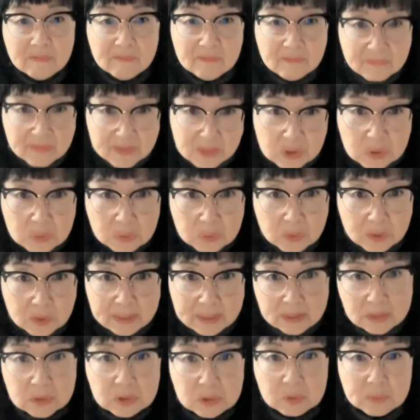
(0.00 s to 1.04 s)
visual
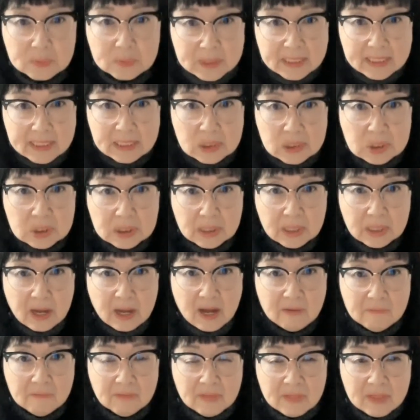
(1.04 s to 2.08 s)
interpretation
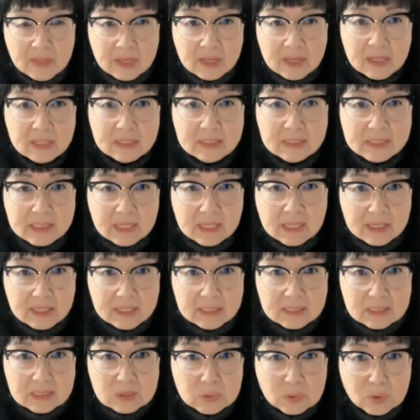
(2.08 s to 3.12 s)
of the Asahi
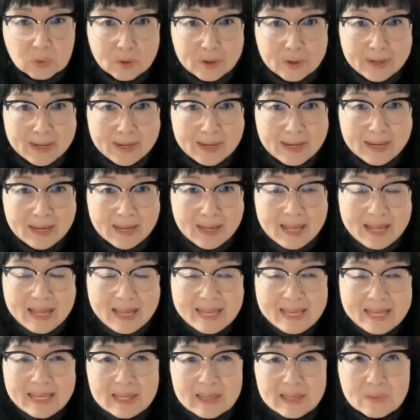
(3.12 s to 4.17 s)
story.
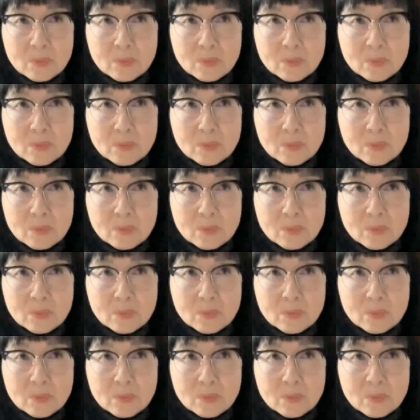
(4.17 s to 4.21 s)
The